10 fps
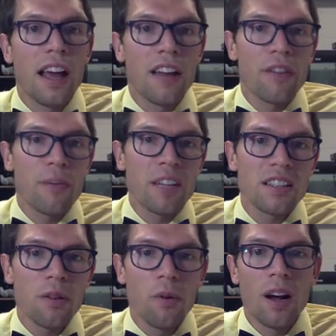And if you're
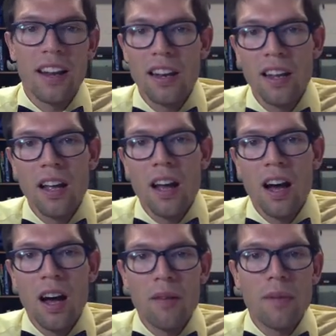missing one,
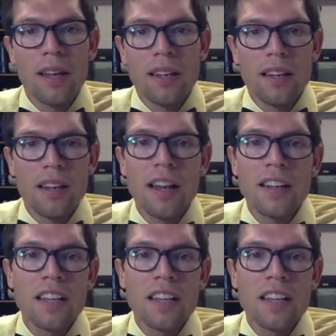it